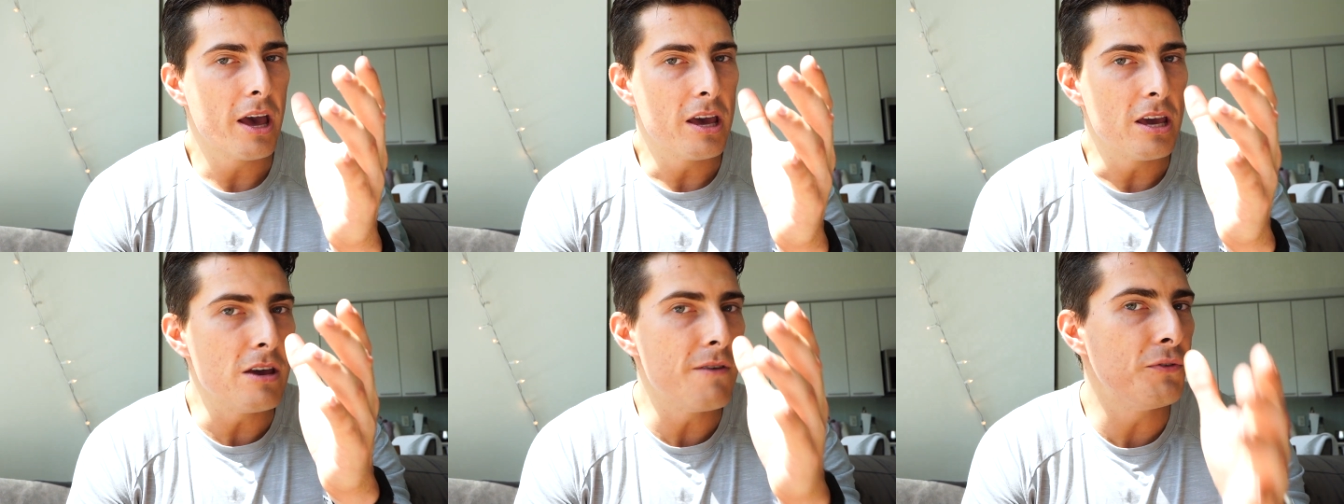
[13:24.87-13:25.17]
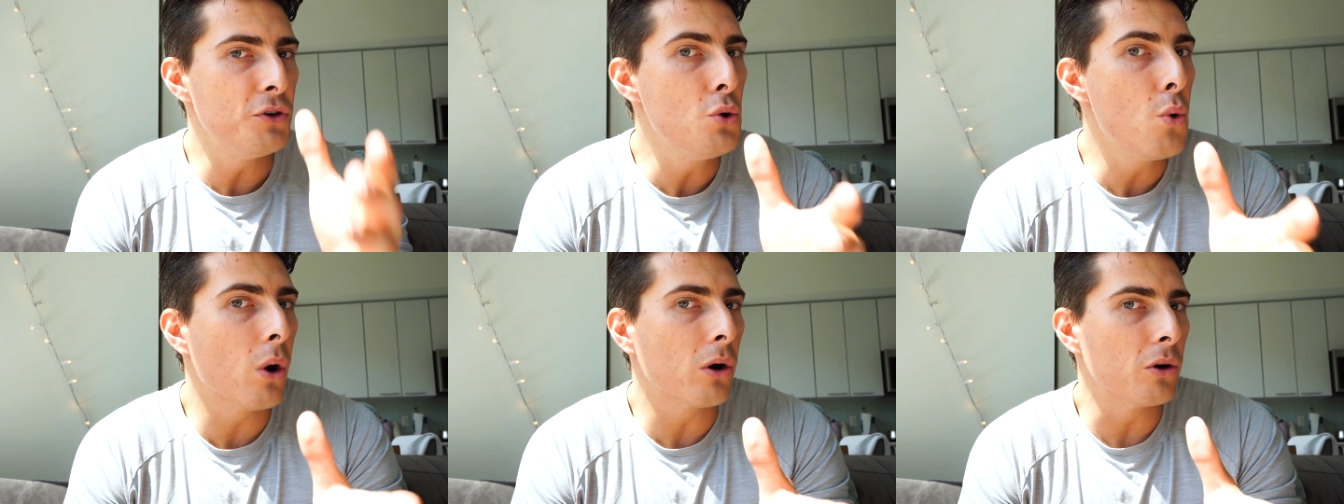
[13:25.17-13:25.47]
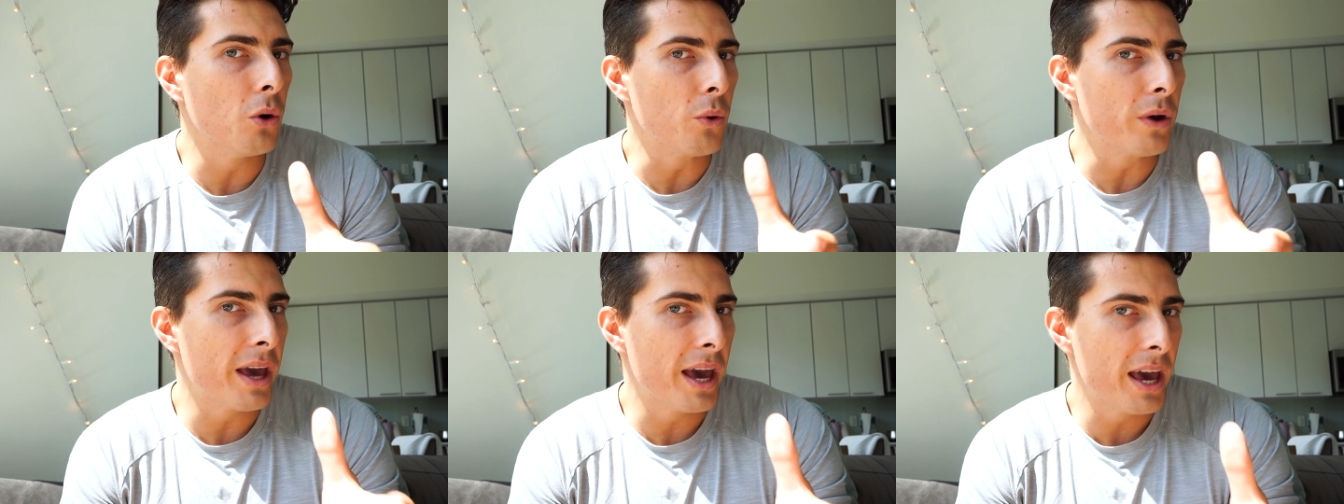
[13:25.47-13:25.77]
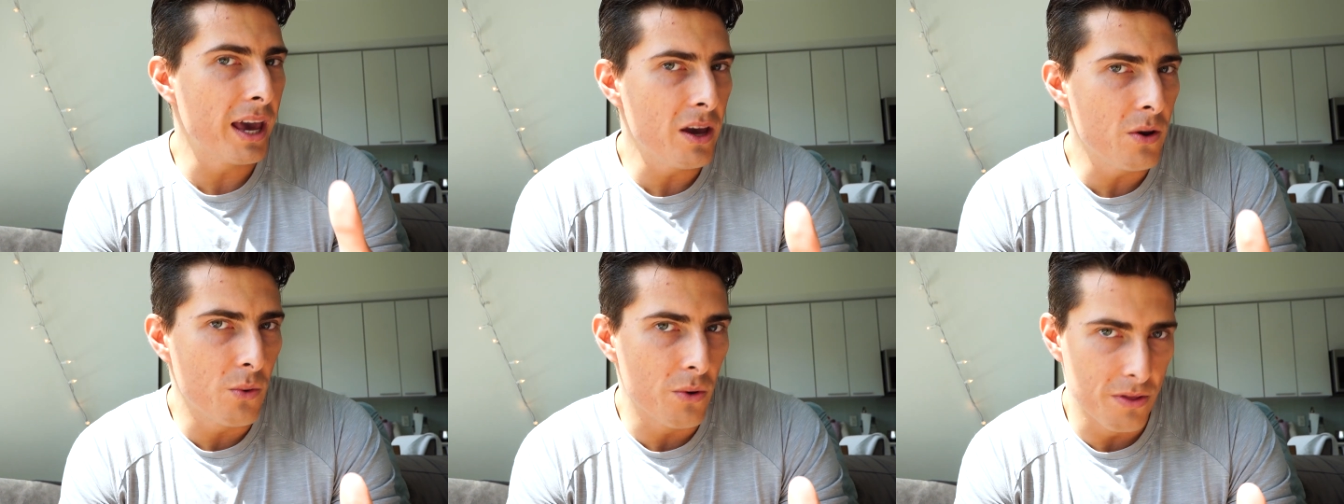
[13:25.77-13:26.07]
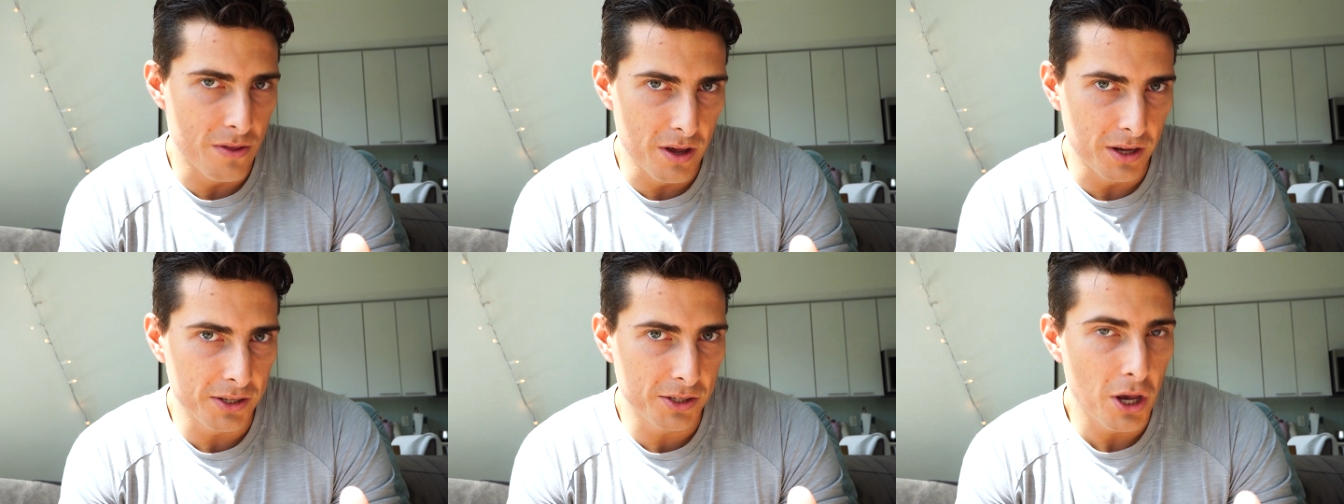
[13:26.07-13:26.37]
if you are okay
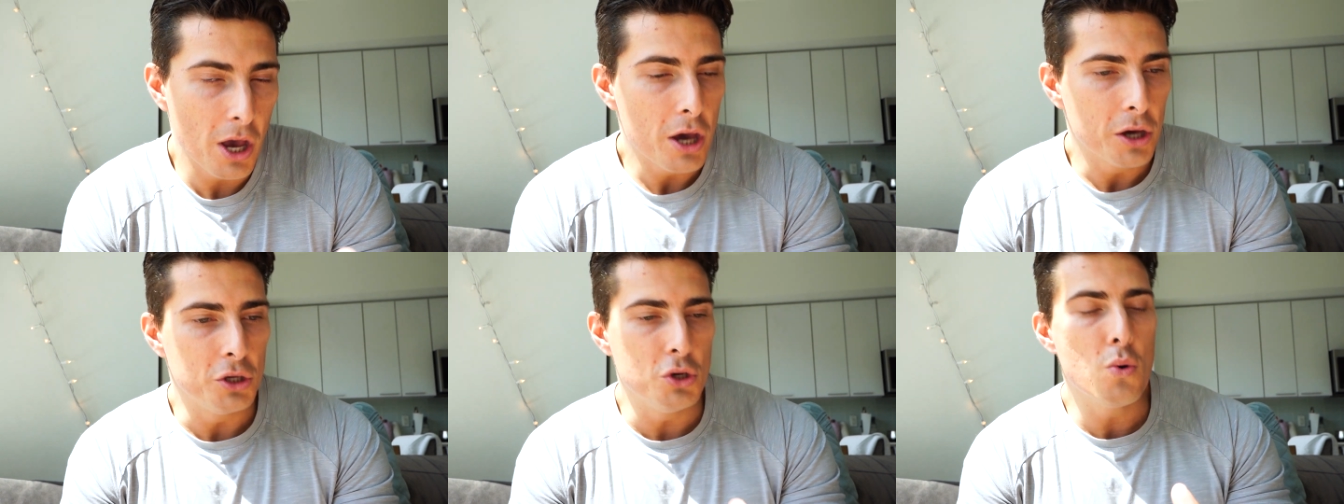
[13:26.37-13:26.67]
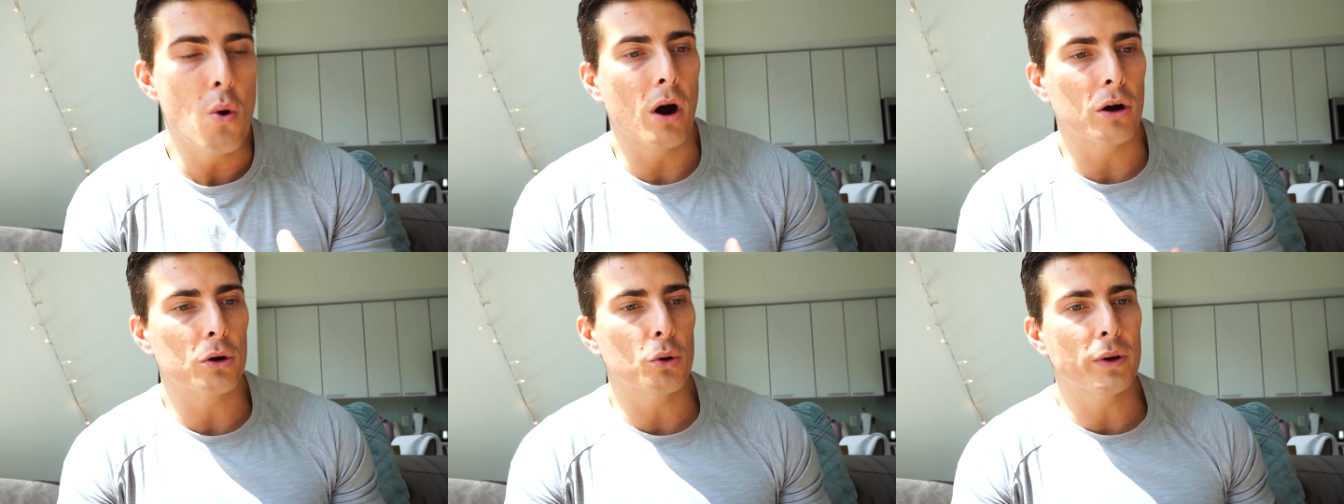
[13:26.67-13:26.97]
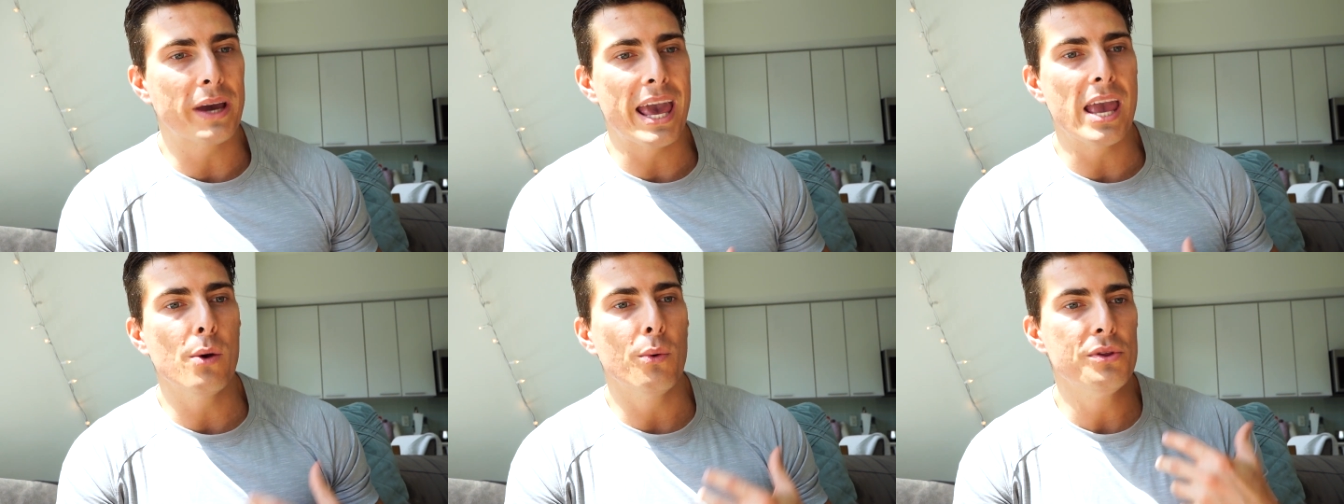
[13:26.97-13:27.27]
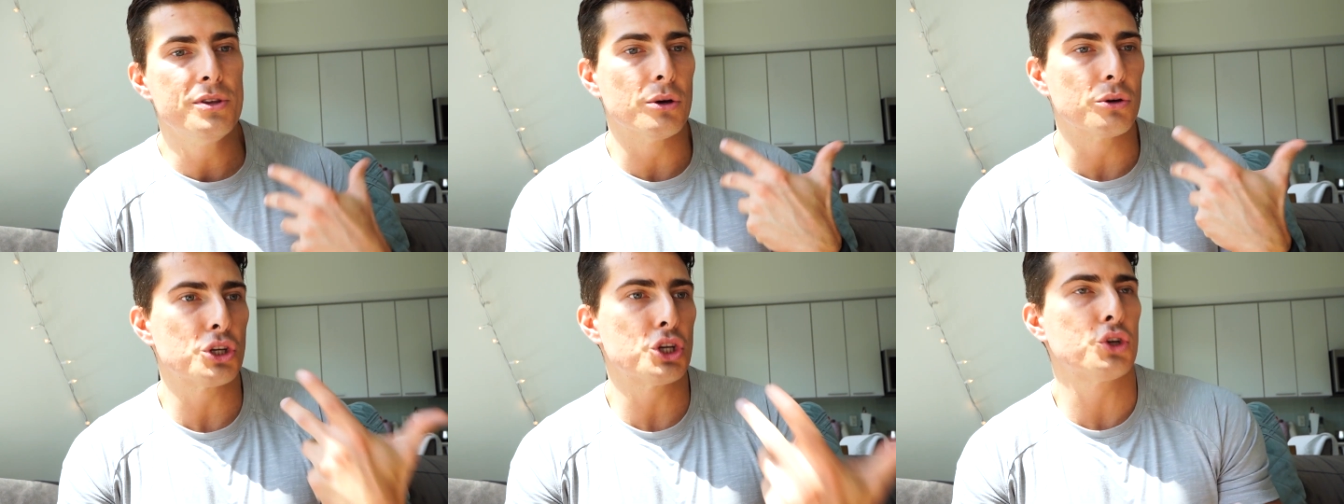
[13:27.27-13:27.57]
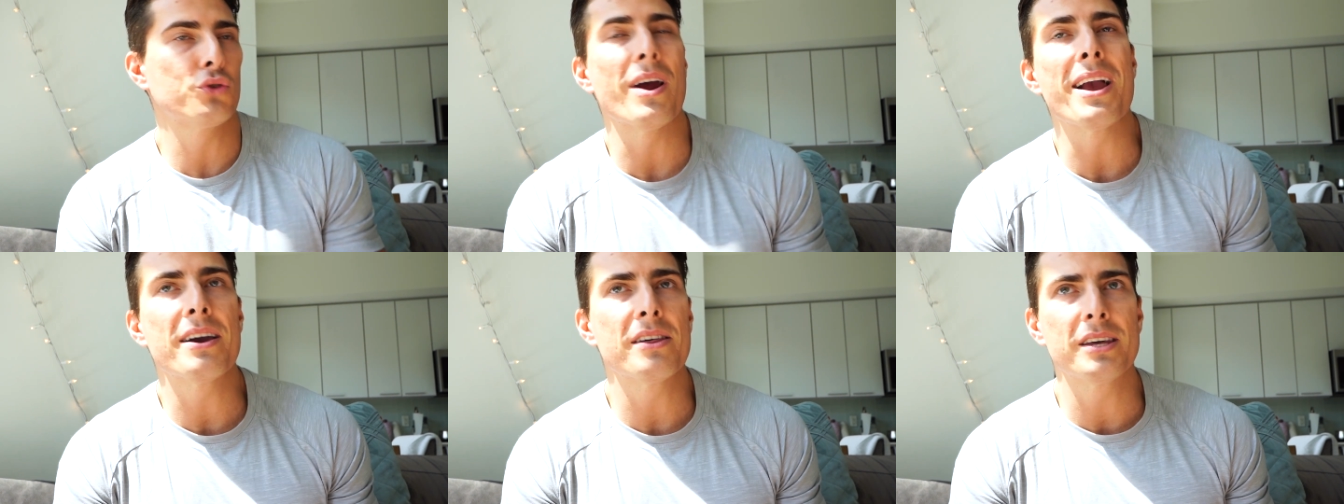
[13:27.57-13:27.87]
with this, you are okay with your
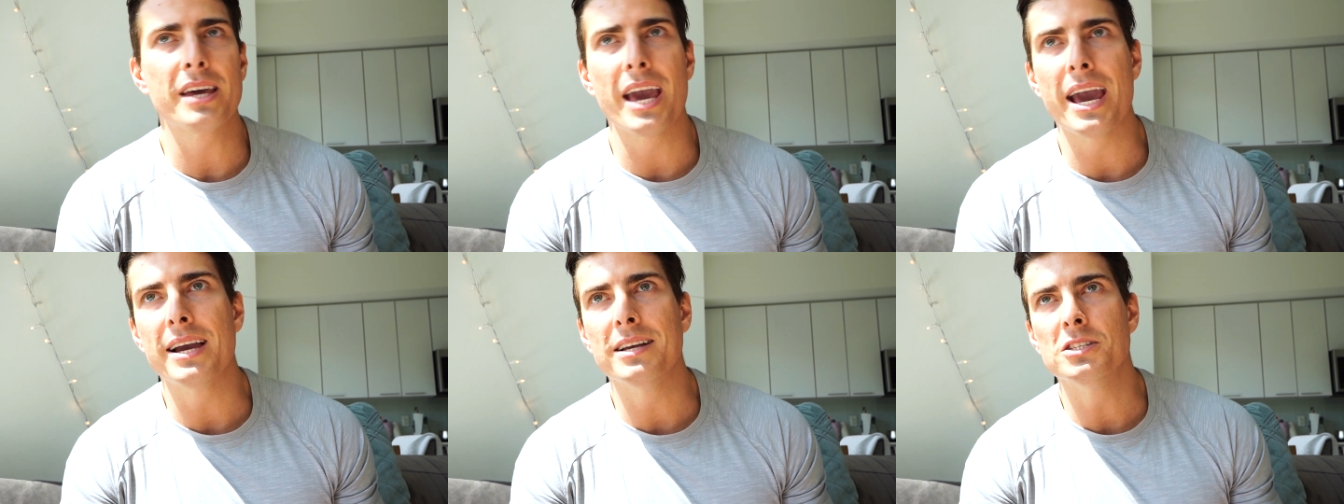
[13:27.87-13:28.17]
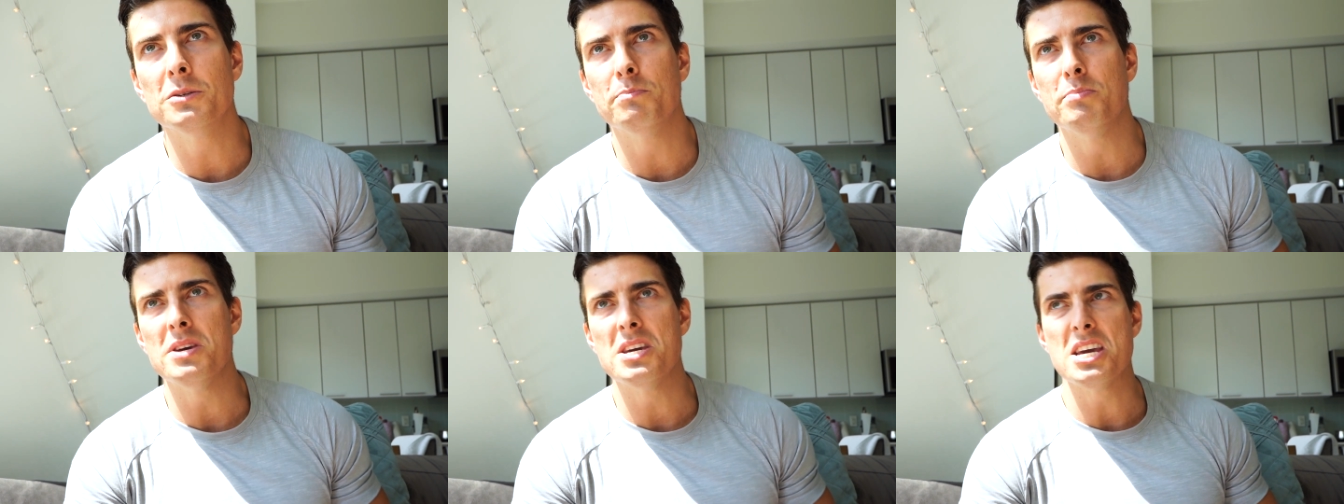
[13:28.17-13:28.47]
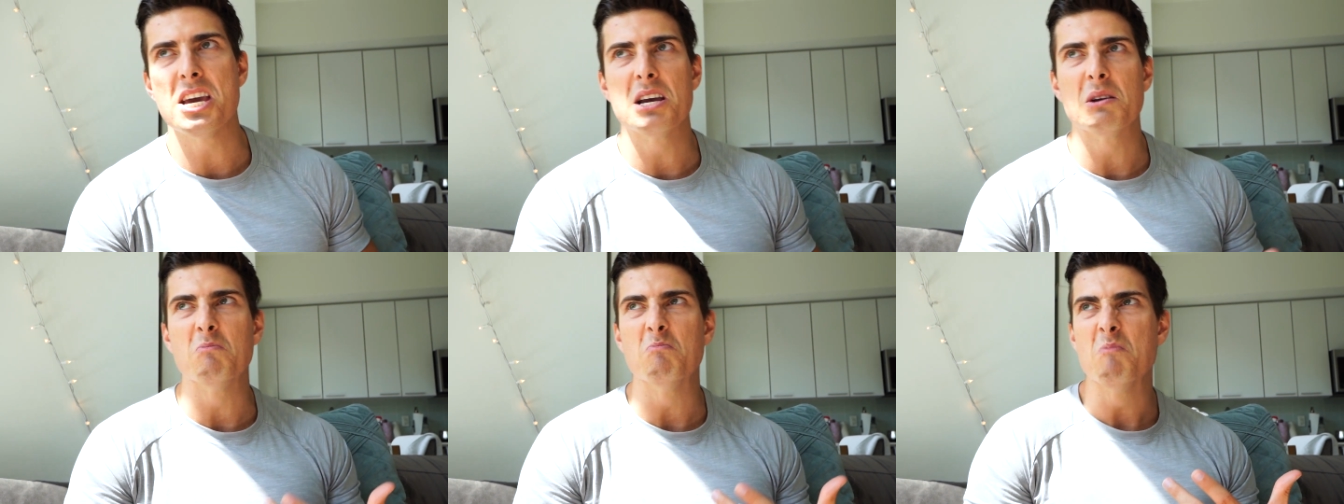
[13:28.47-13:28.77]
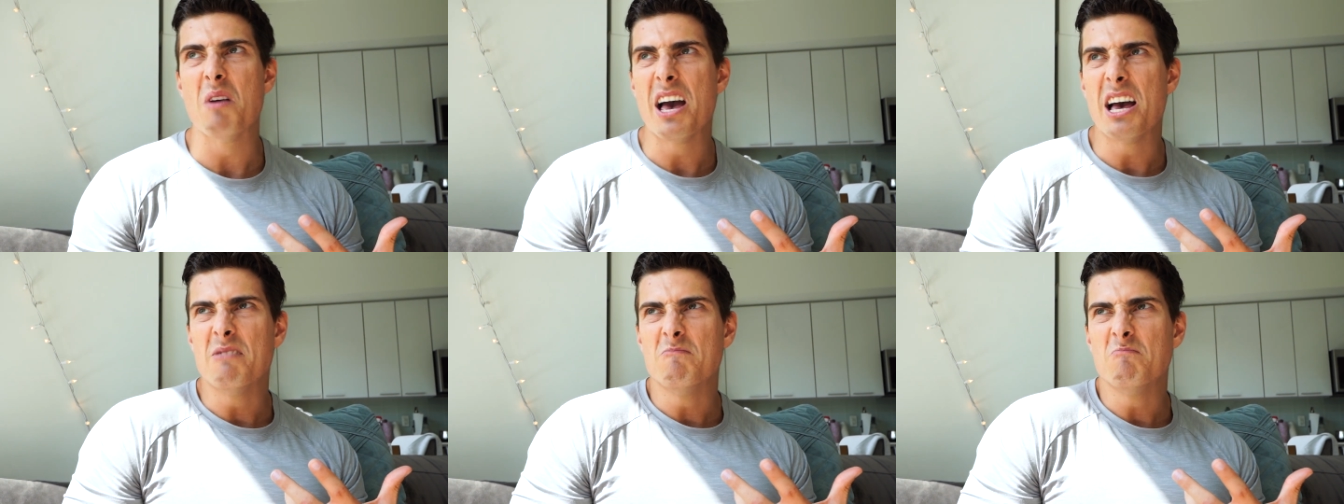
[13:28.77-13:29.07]
strength gains being